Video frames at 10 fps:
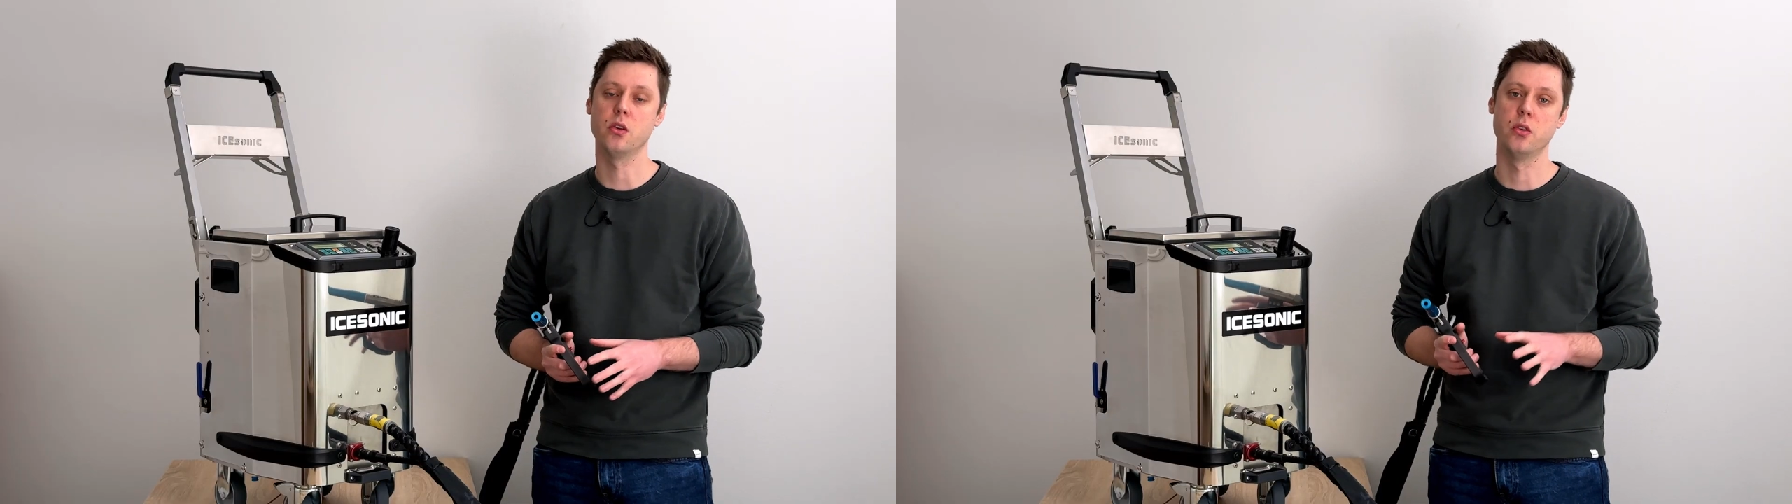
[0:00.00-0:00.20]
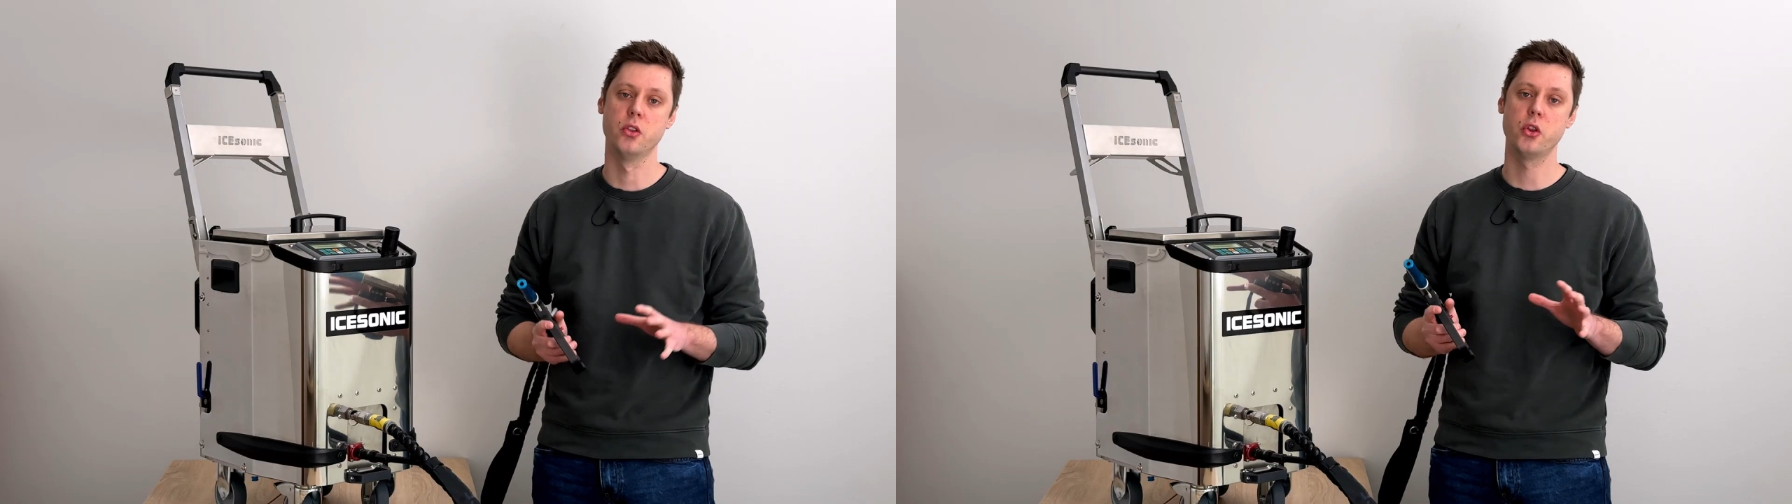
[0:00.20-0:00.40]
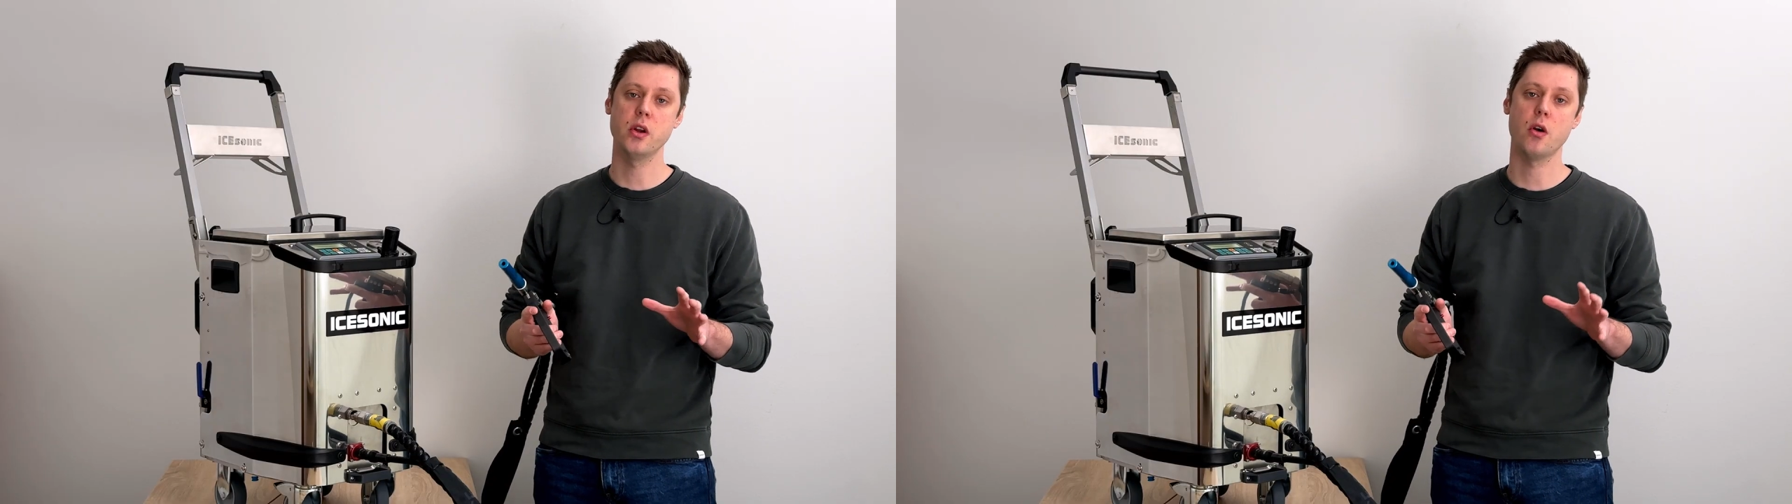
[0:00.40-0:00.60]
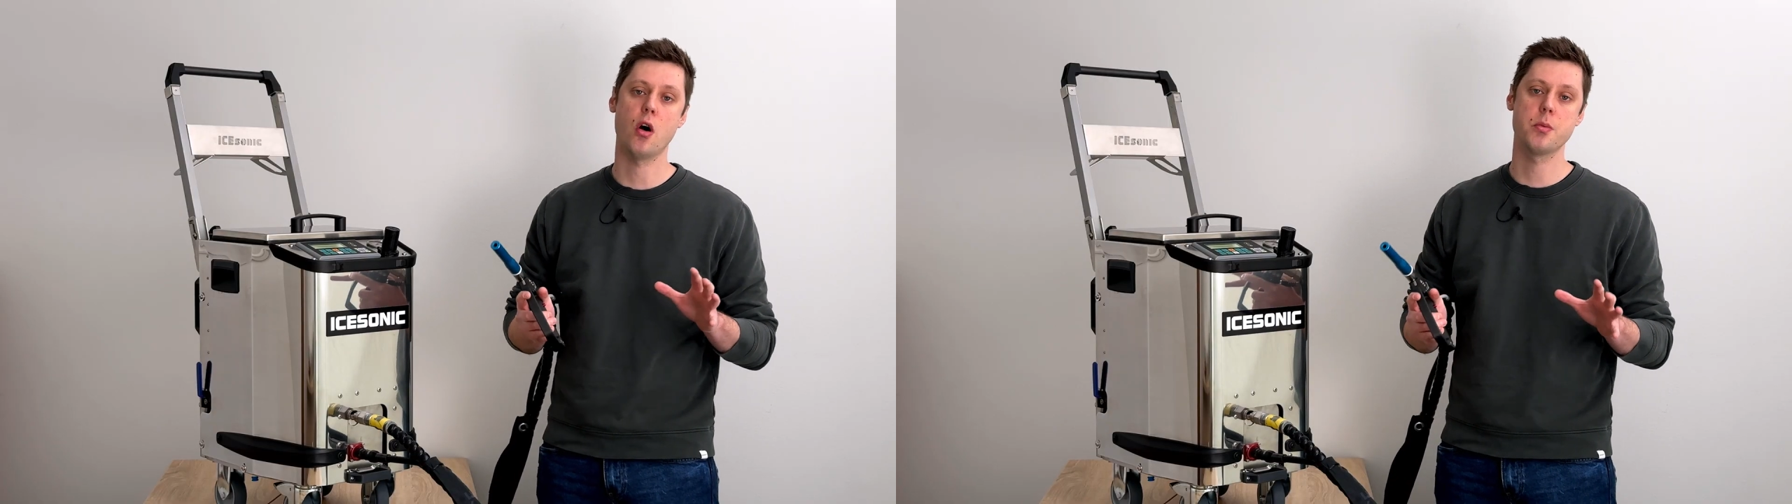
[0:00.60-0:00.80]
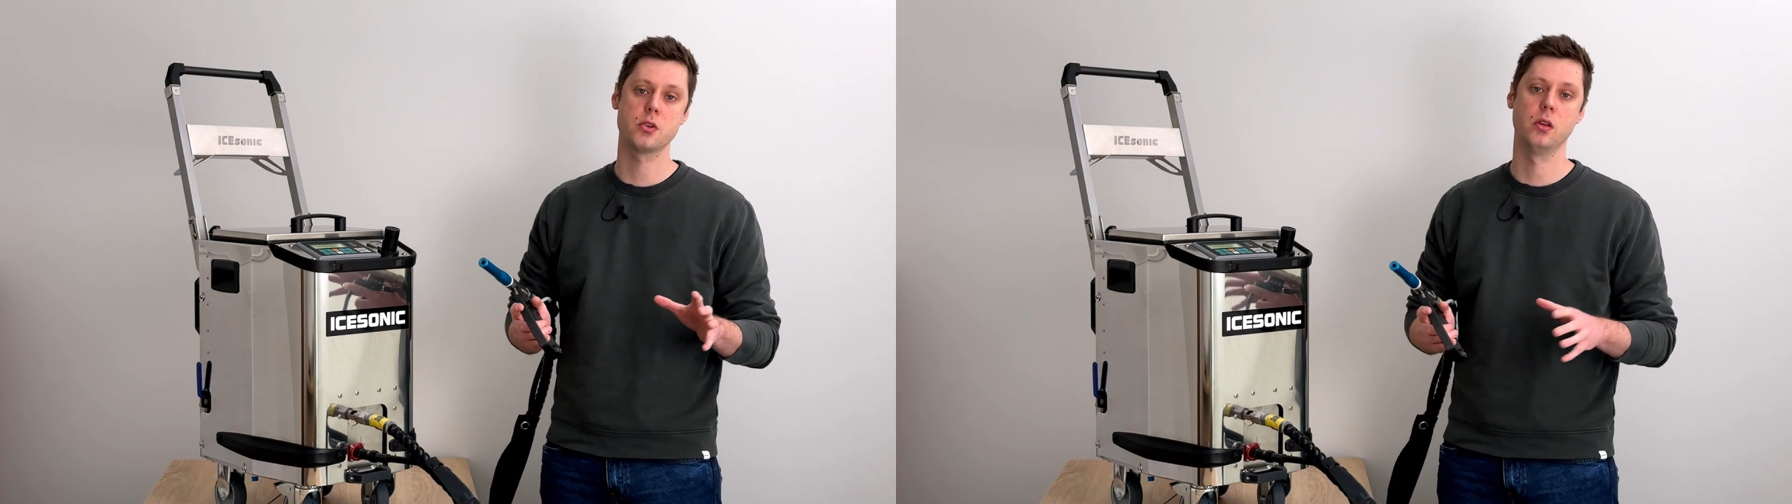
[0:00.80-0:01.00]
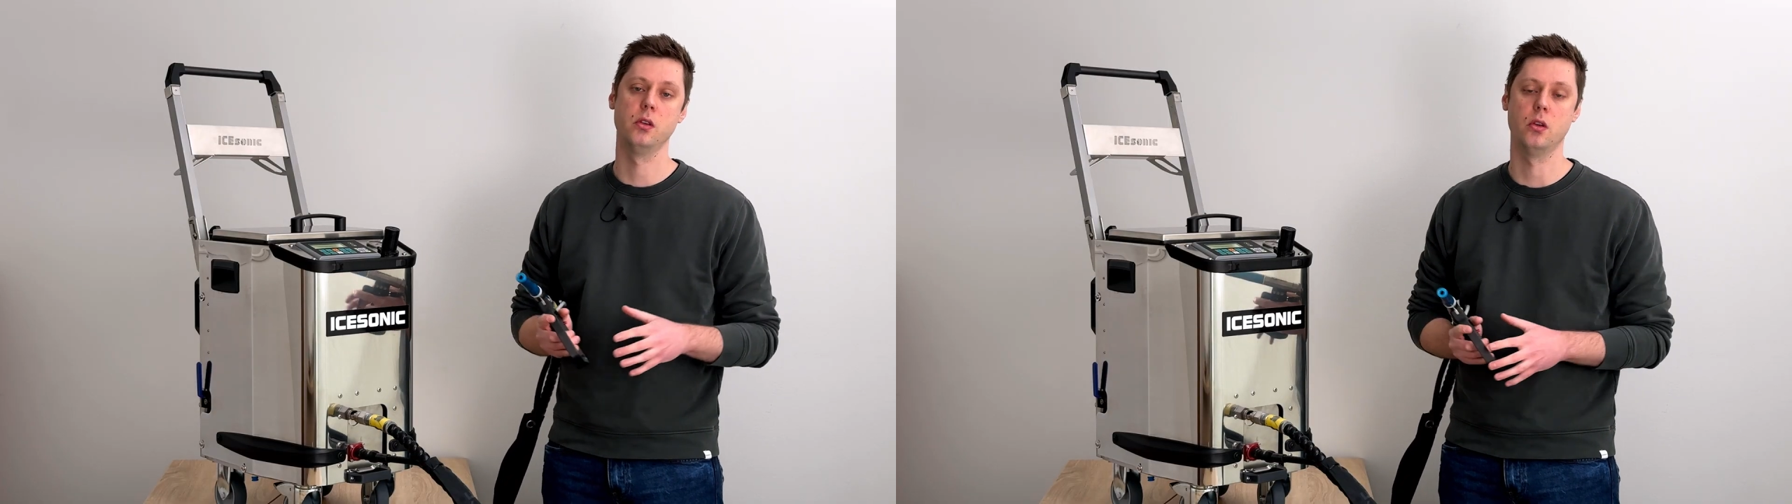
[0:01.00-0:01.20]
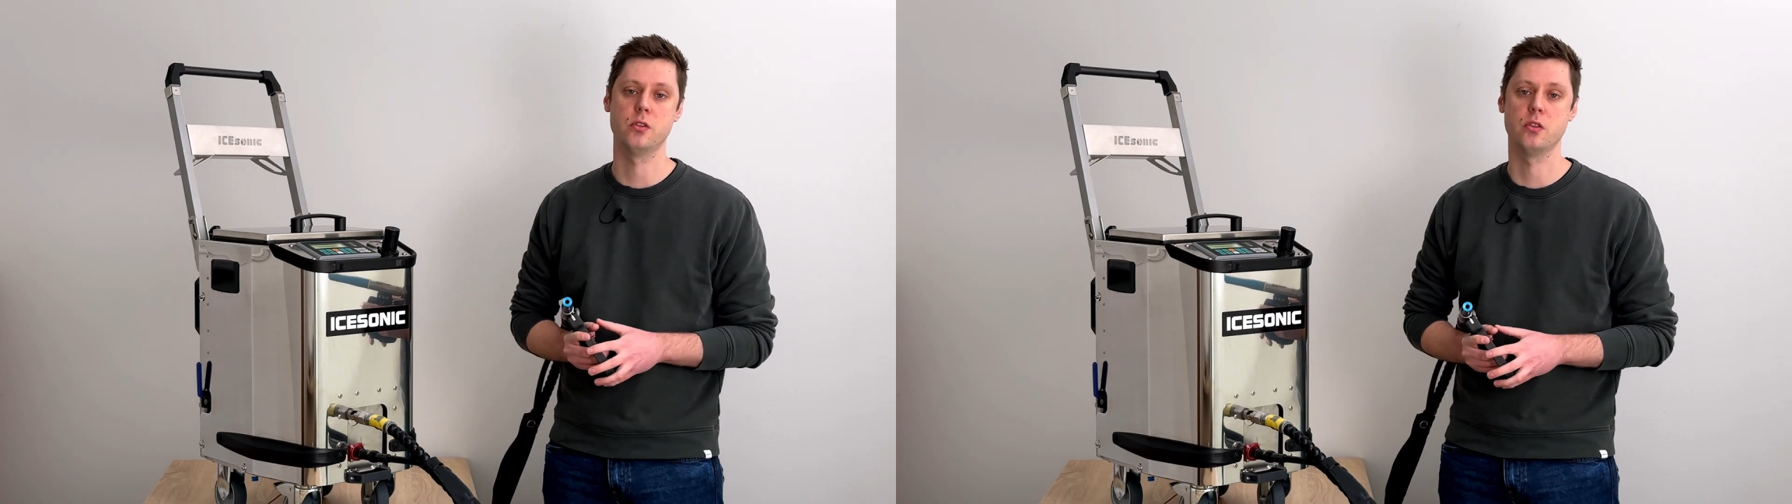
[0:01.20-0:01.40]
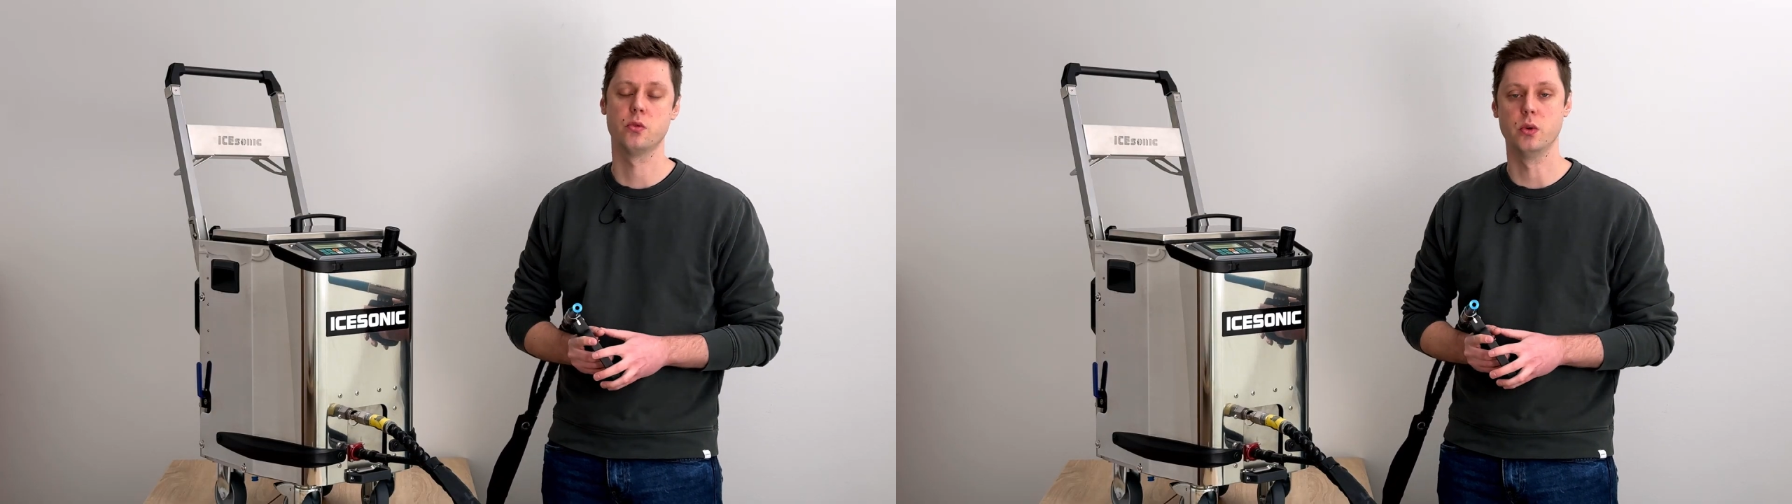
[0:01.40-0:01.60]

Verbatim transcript: there are three optional nozzles